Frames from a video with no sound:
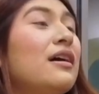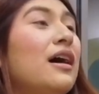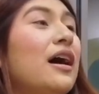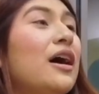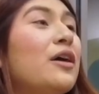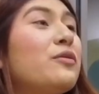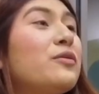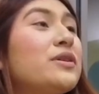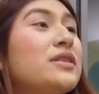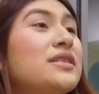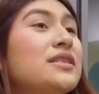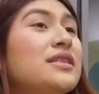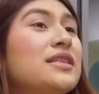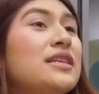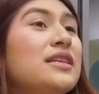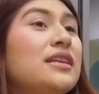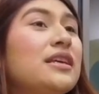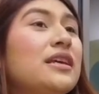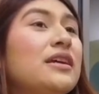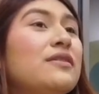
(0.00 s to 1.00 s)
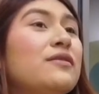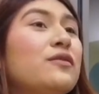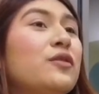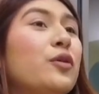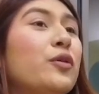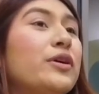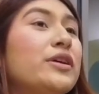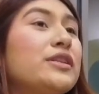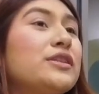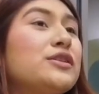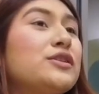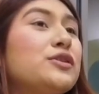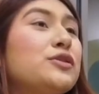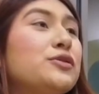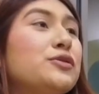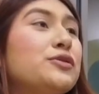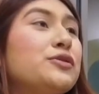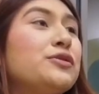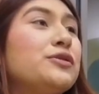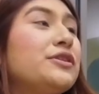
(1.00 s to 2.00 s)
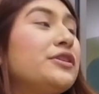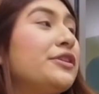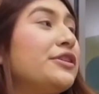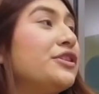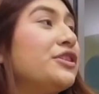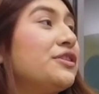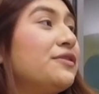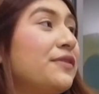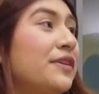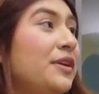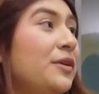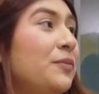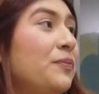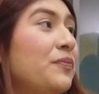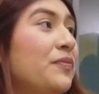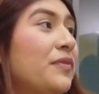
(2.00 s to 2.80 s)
I was thinking of going to UTRGV.